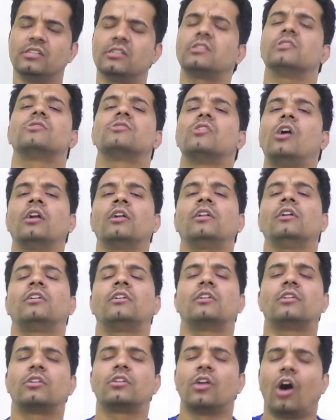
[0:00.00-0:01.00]
This is not
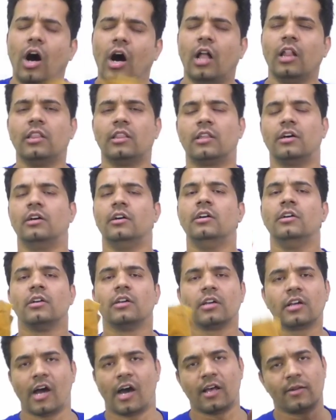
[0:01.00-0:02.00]
at all the
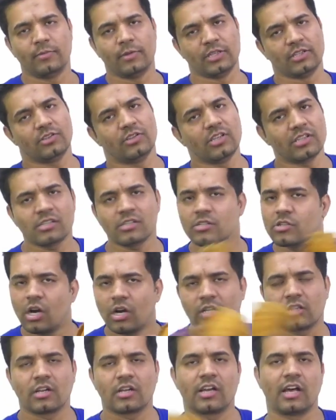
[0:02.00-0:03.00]
garbage. This is
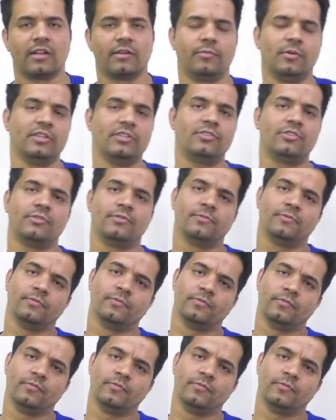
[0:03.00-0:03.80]
not the garbage.